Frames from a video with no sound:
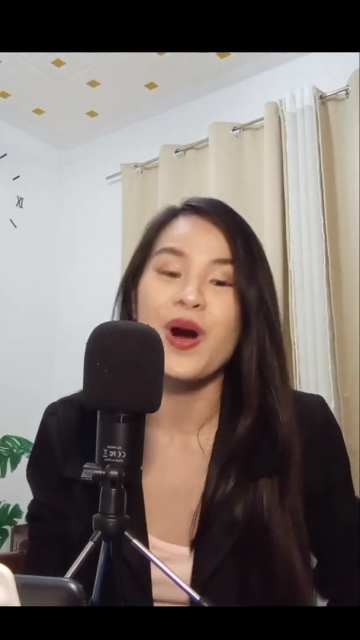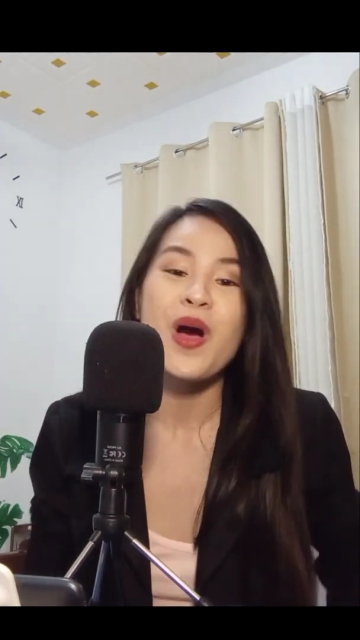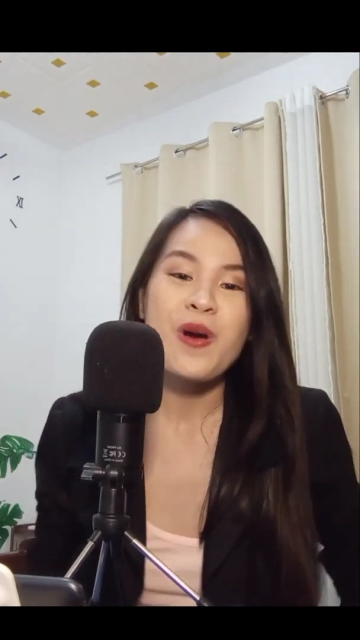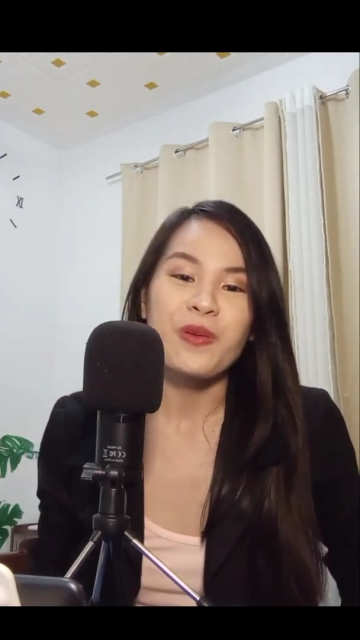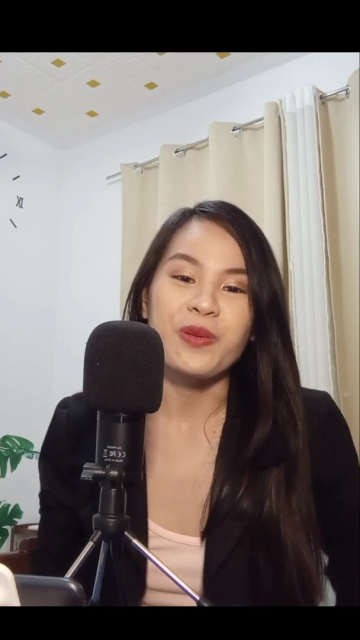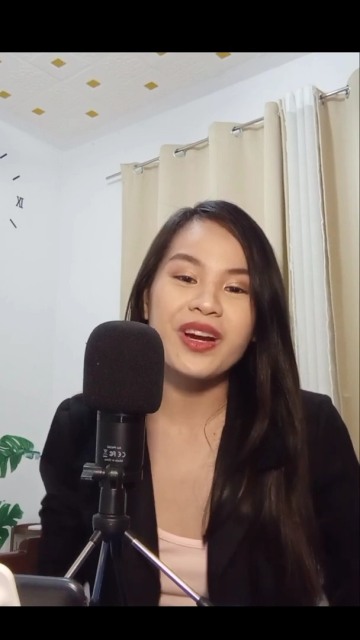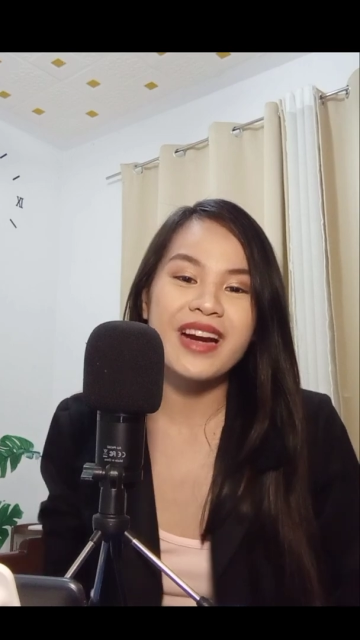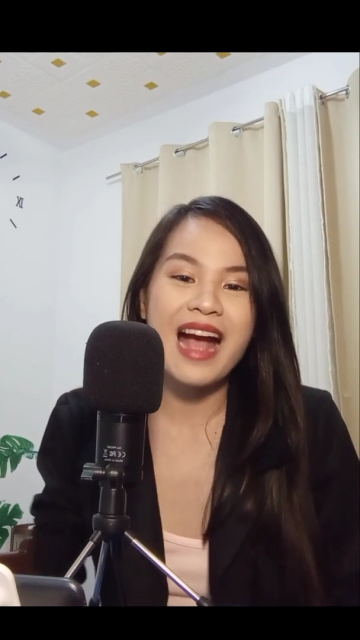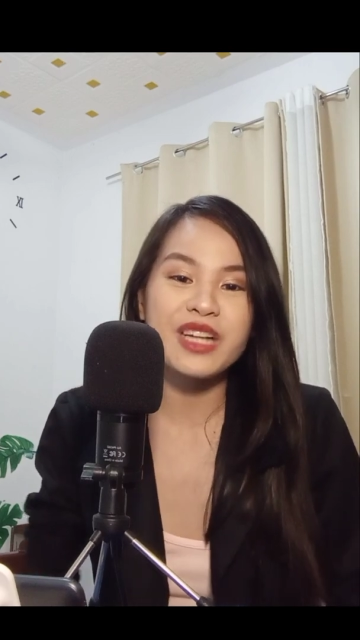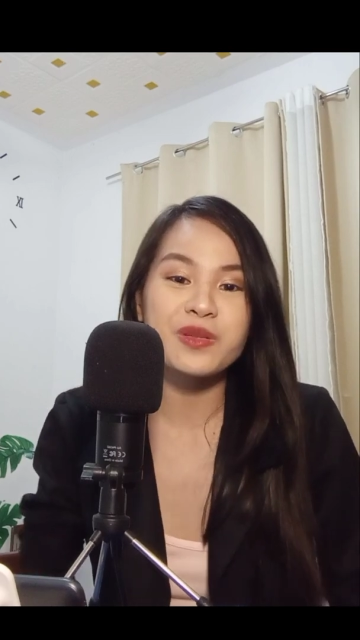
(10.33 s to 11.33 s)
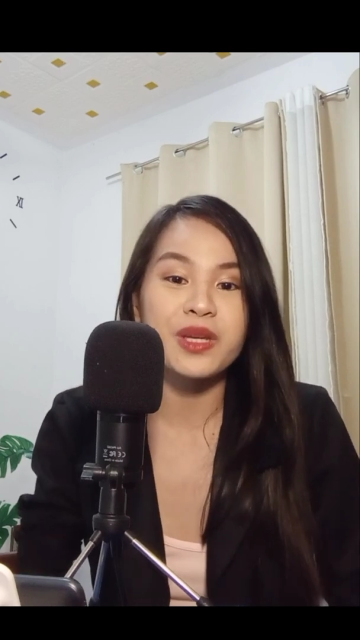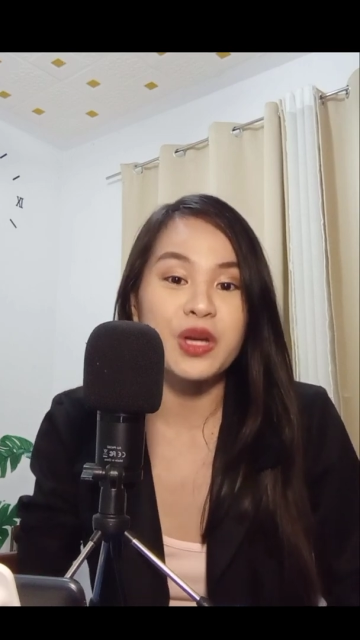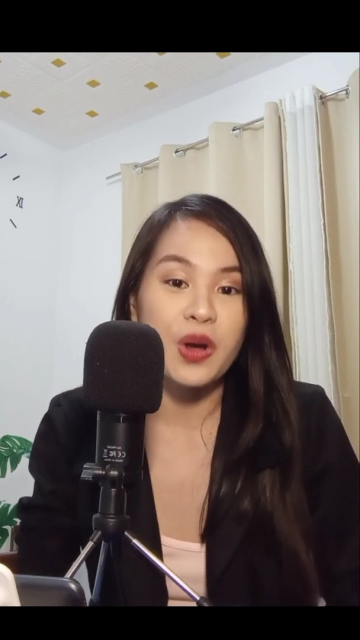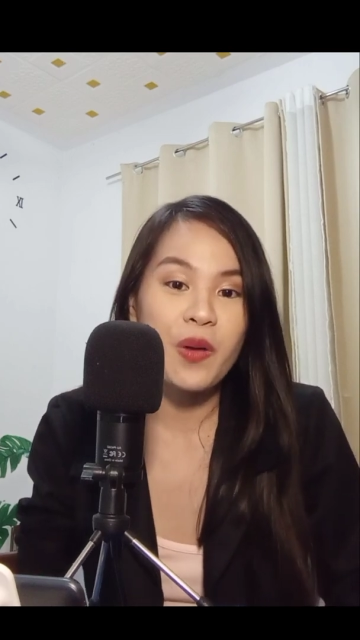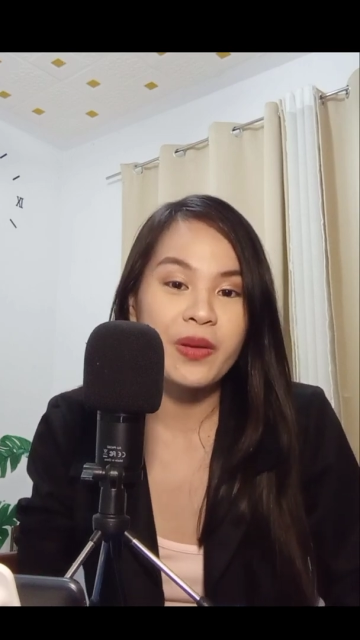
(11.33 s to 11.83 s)
We are actually
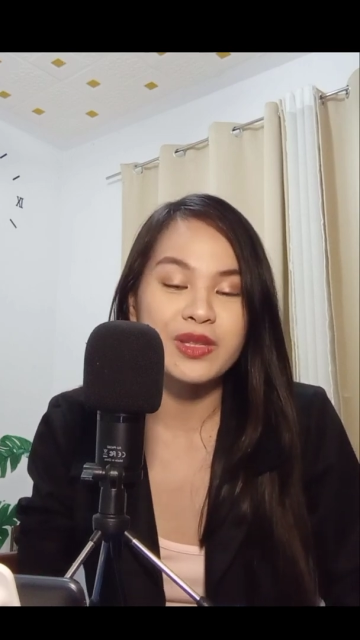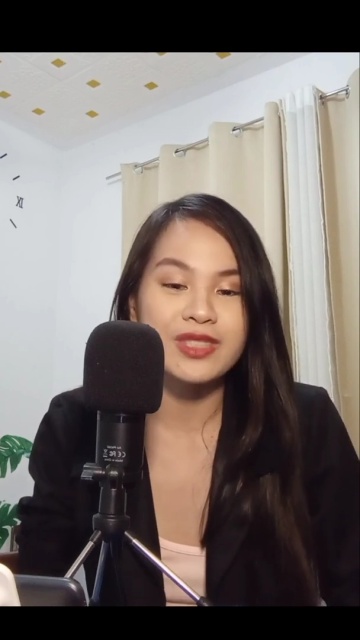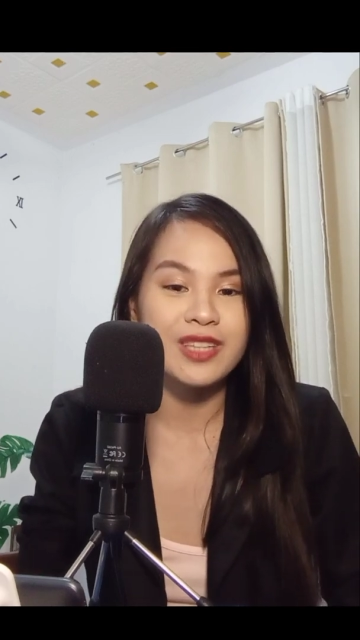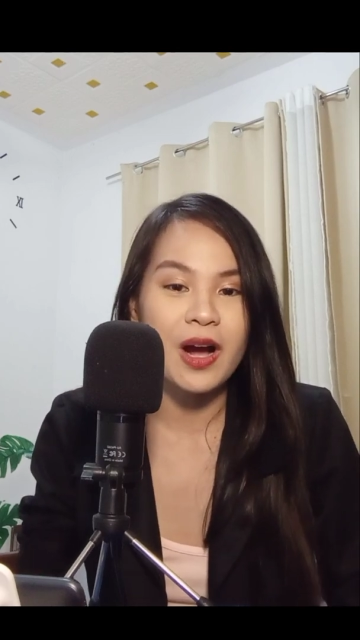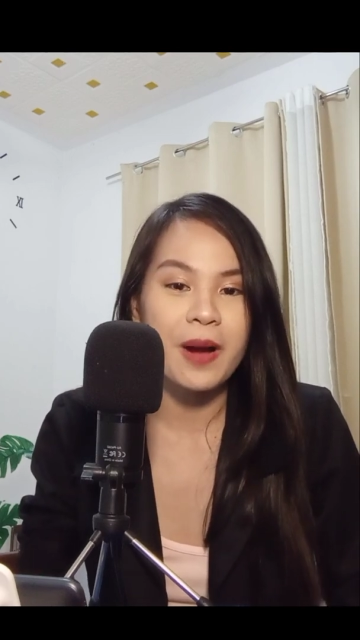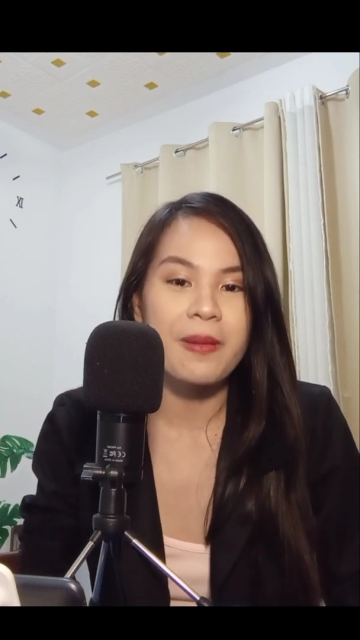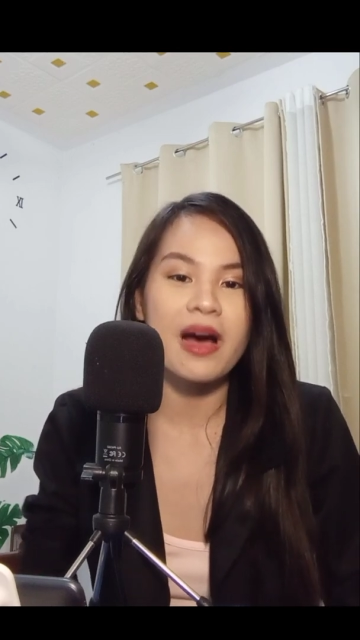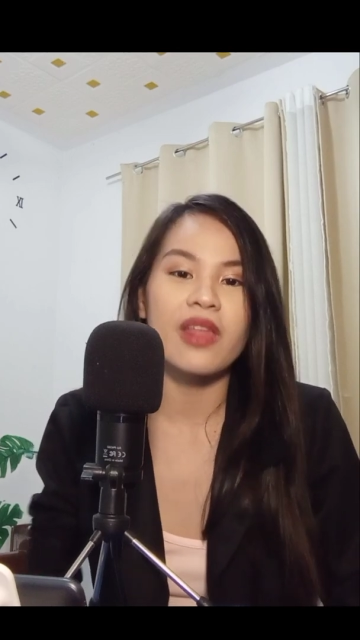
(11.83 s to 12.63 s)
going to talk about the